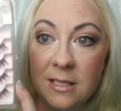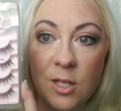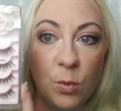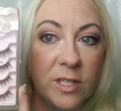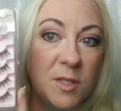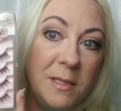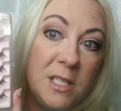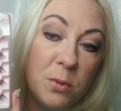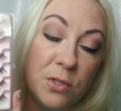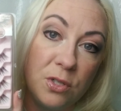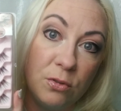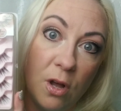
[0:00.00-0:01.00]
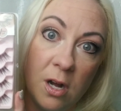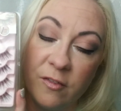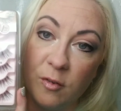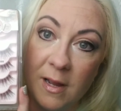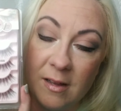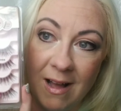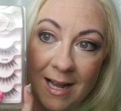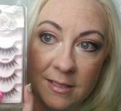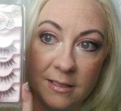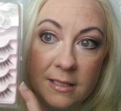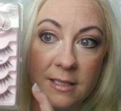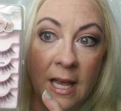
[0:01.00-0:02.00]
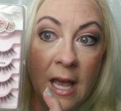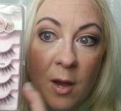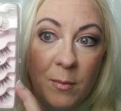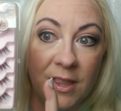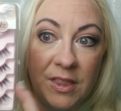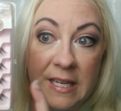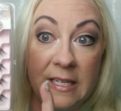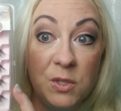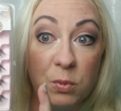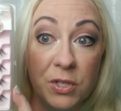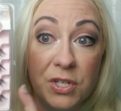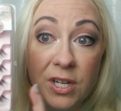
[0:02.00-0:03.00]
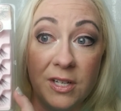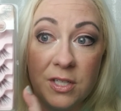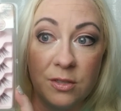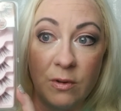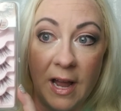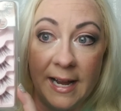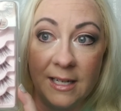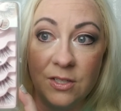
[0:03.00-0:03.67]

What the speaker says: The Wispies were too long for my glasses, but these were just right.